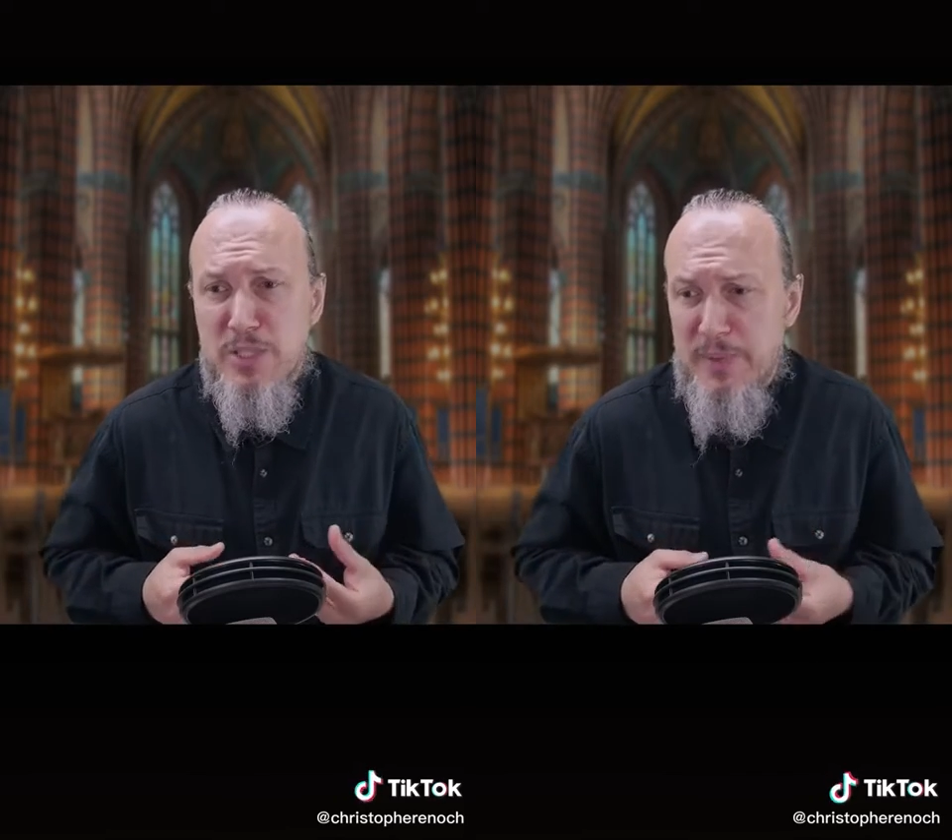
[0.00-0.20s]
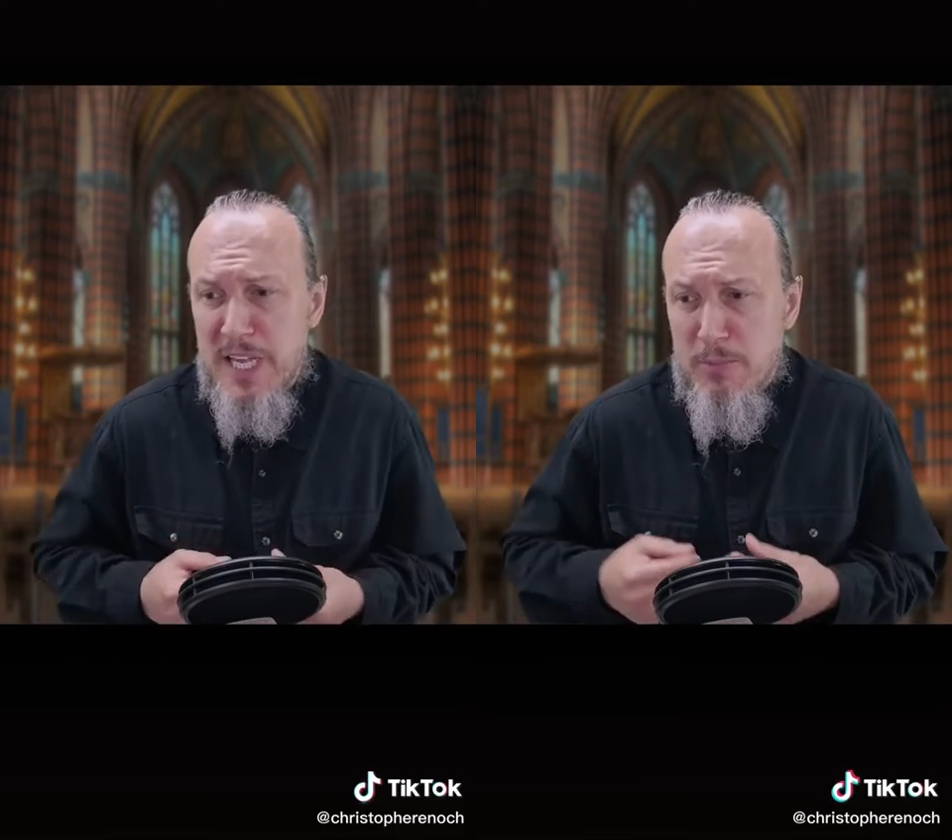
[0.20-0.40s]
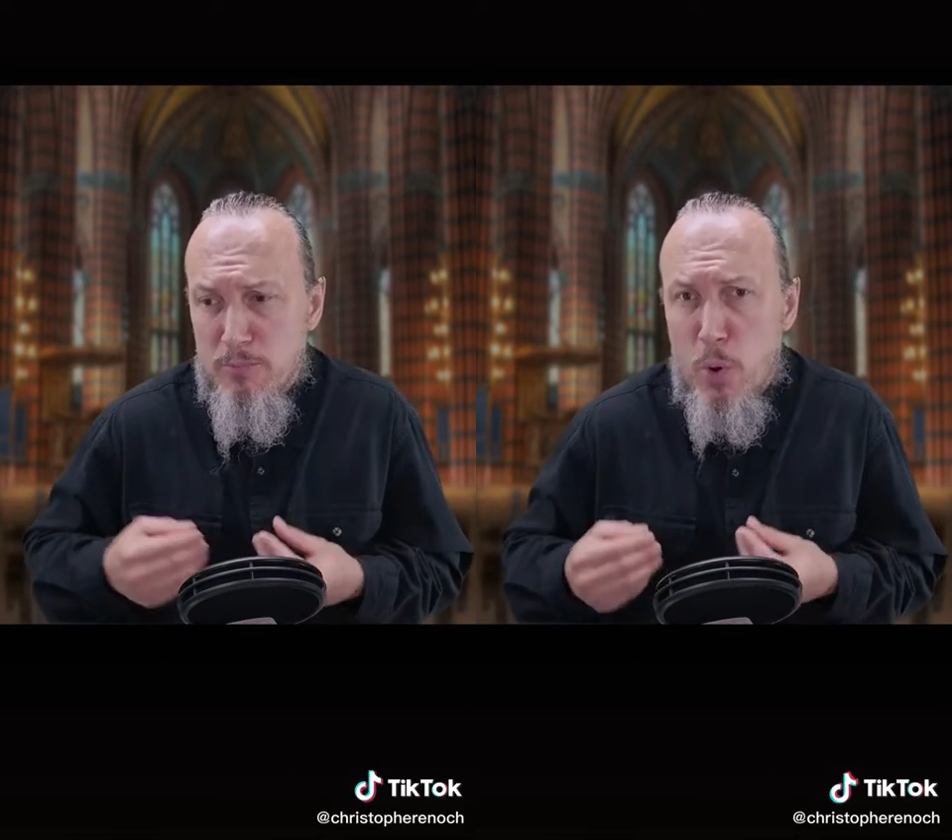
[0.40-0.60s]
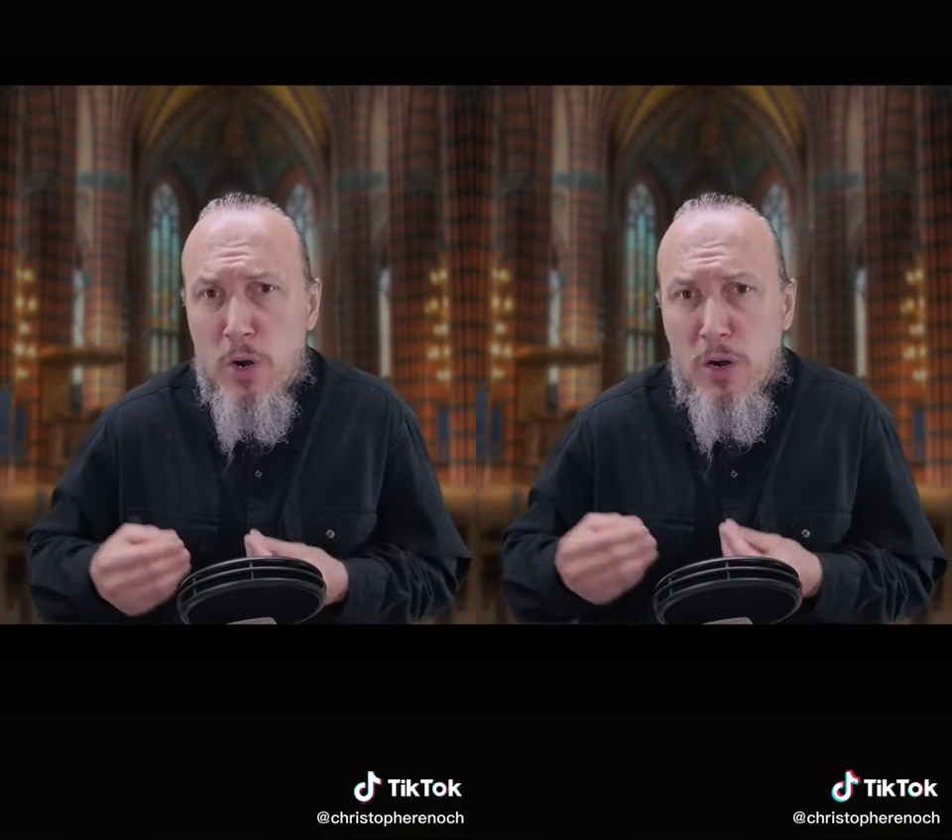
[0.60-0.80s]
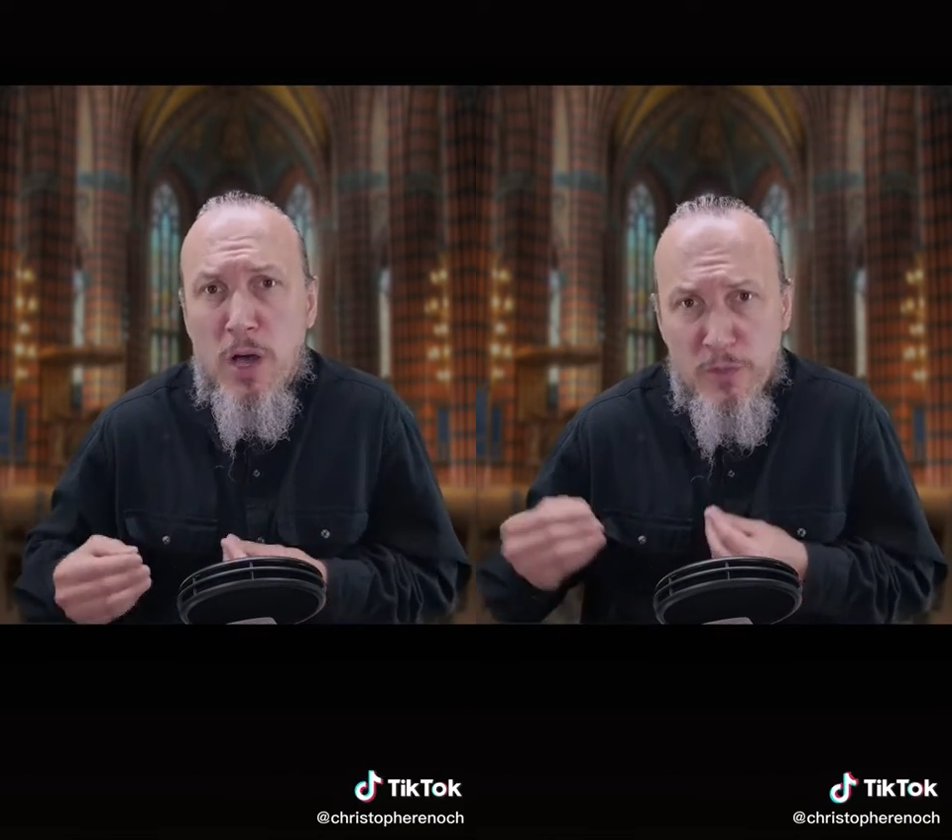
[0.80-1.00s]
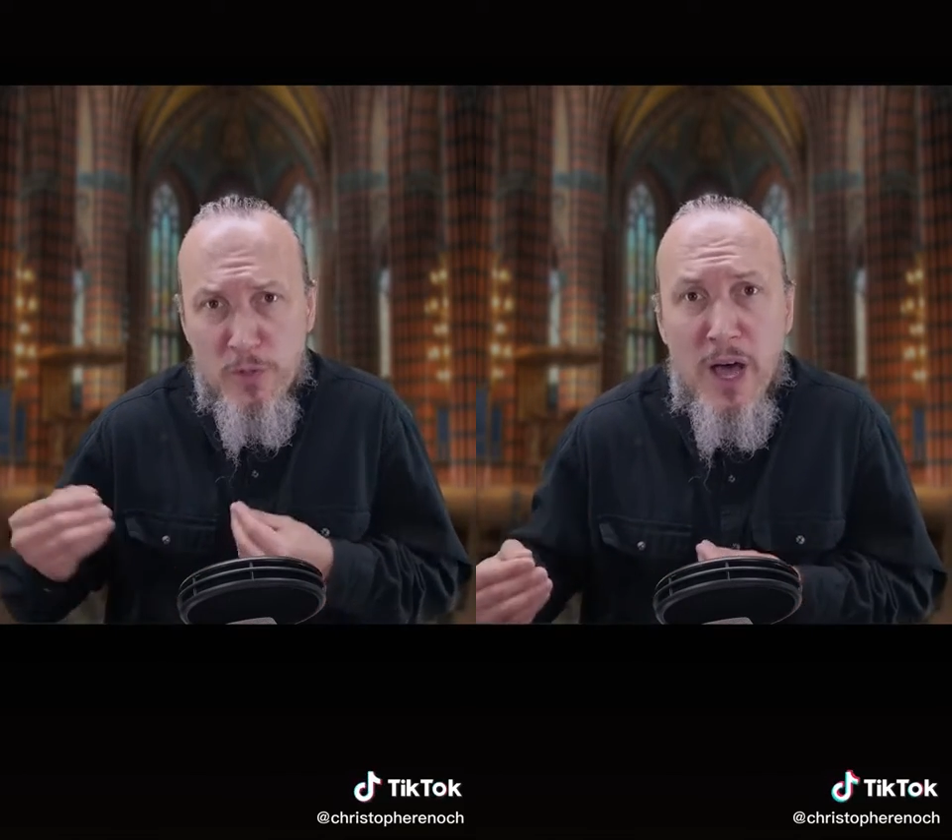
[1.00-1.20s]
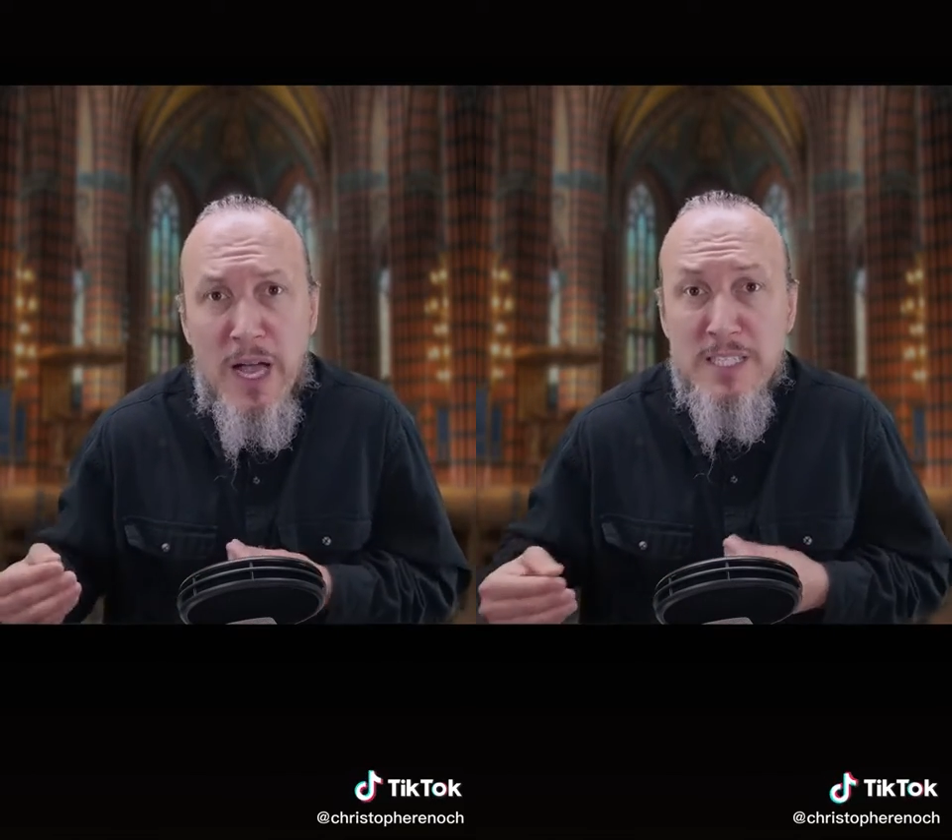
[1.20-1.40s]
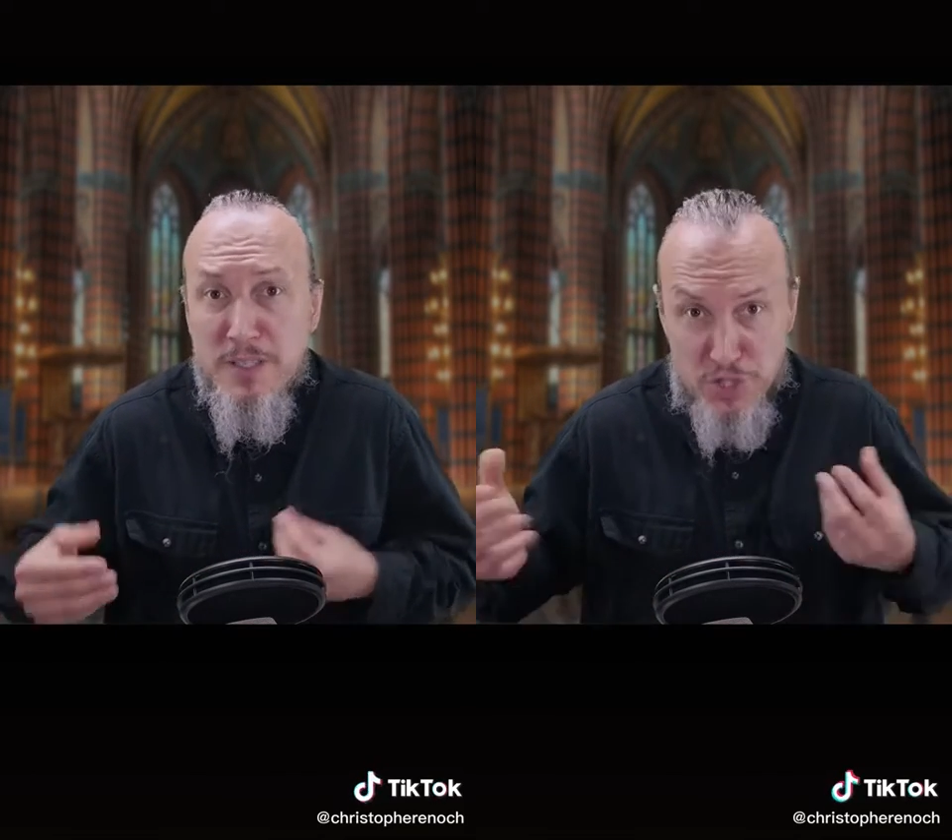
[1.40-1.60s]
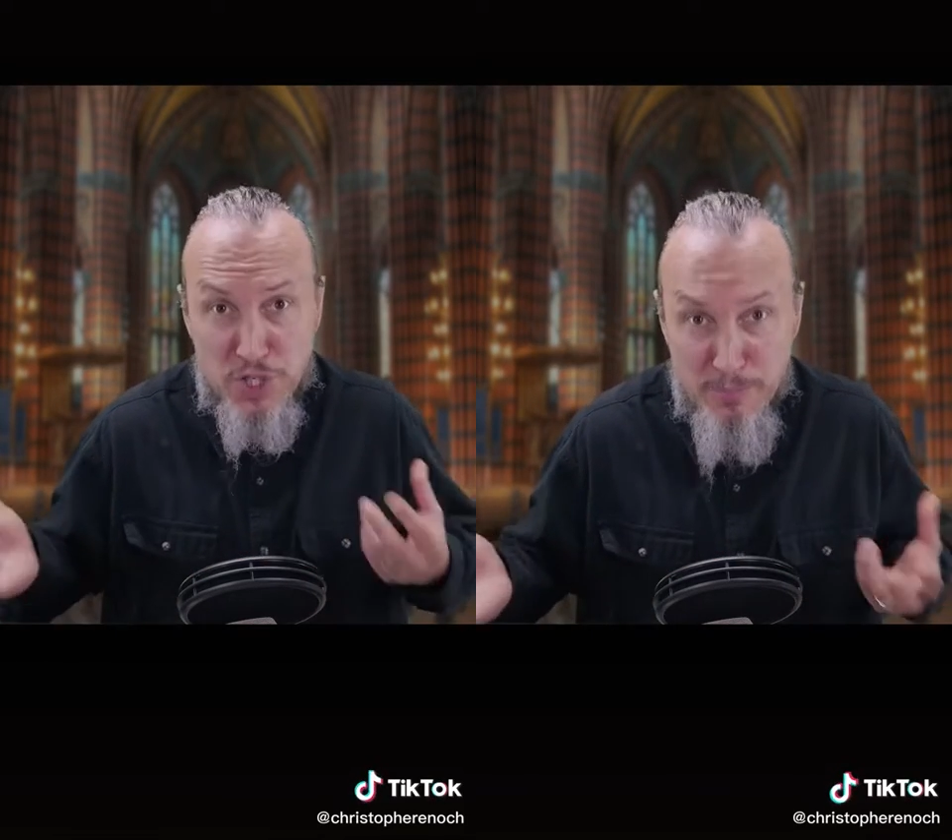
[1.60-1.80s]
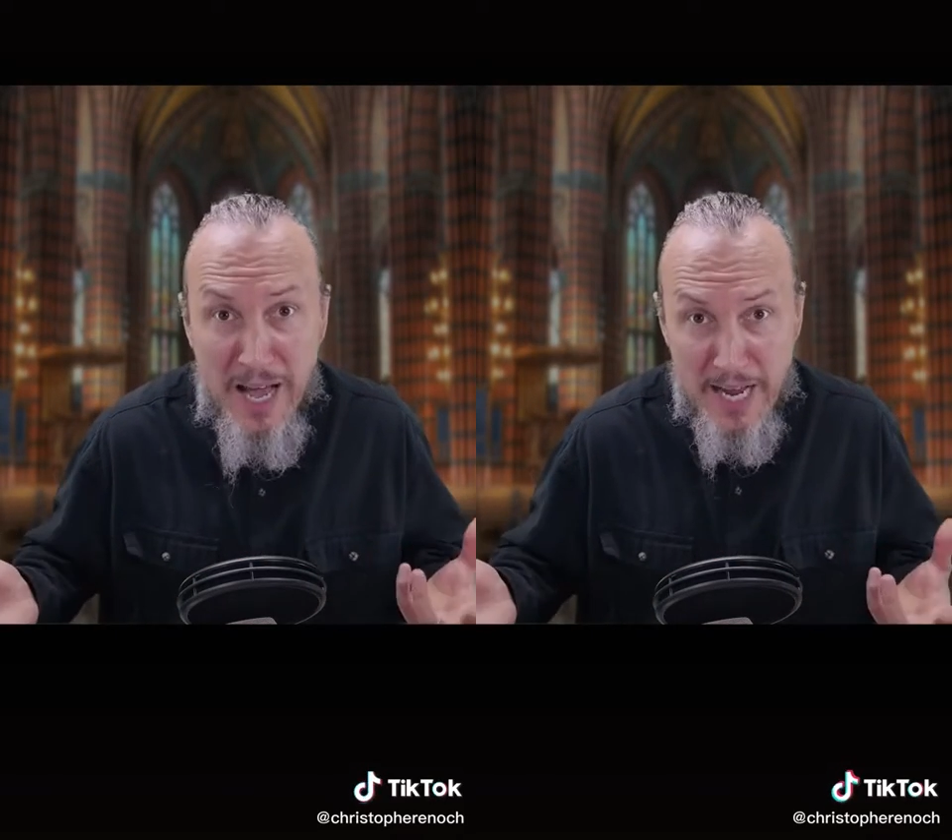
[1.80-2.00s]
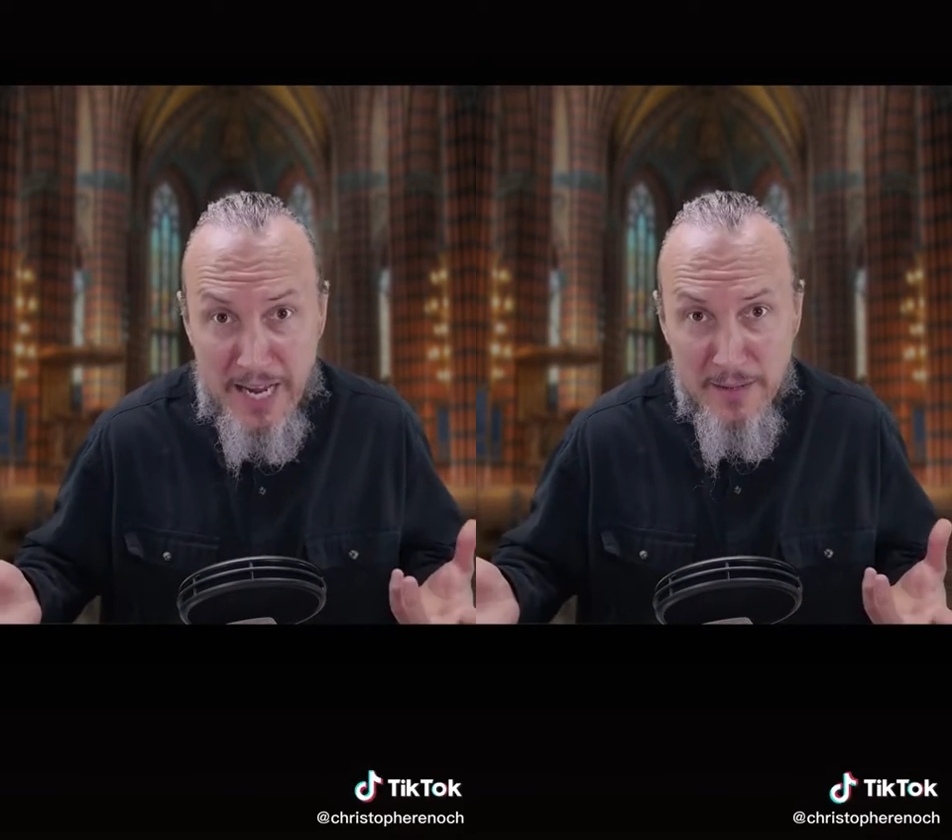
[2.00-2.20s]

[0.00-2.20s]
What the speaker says: being more along the lines of Shammai.